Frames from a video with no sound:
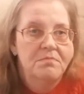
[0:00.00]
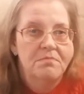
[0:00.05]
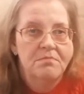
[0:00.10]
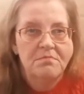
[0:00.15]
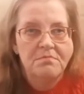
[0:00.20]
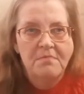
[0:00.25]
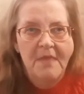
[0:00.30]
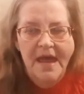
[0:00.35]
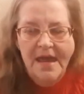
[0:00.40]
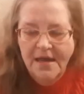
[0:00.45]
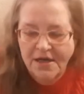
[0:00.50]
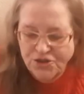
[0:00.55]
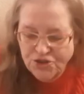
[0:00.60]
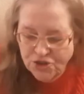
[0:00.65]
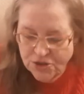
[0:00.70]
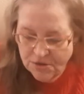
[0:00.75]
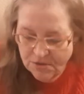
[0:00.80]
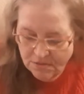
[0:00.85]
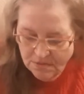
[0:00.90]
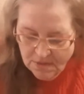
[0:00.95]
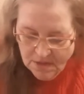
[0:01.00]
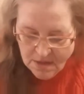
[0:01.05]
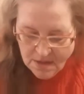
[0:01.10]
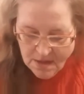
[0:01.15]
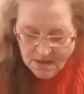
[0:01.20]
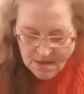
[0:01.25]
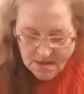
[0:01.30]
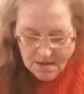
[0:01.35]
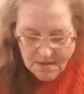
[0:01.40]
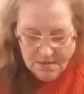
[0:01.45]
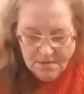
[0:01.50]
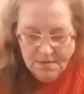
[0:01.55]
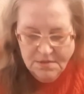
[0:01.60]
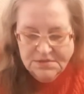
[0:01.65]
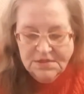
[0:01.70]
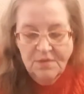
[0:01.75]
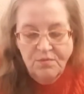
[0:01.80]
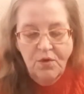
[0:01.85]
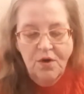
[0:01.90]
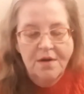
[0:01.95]
May-ish,
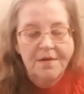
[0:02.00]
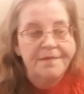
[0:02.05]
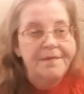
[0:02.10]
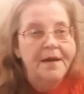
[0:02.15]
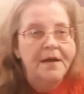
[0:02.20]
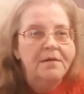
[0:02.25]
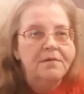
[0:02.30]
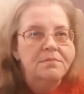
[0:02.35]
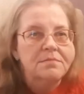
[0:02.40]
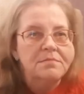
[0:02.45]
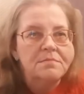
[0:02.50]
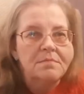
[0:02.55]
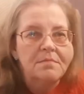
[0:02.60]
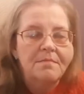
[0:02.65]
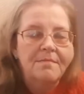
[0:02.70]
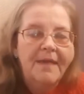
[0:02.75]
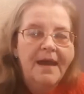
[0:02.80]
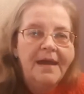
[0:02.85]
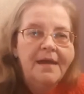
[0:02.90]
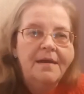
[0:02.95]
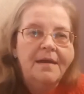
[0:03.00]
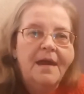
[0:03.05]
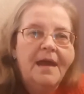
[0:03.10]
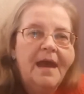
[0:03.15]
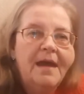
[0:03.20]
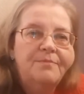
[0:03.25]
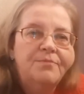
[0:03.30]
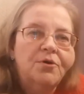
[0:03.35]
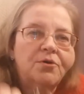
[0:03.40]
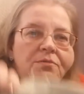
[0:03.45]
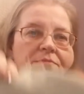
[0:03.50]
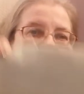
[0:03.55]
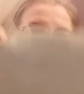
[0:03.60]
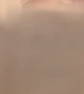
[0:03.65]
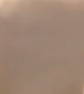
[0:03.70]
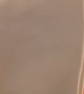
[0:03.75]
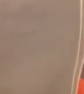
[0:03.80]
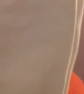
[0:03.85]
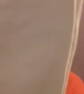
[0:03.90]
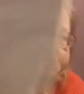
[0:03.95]
somewhere in there, May,
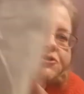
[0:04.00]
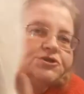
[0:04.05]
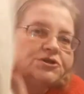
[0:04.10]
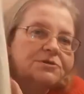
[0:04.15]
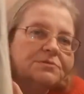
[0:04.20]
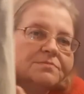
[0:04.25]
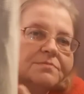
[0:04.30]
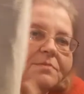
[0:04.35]
April-ish.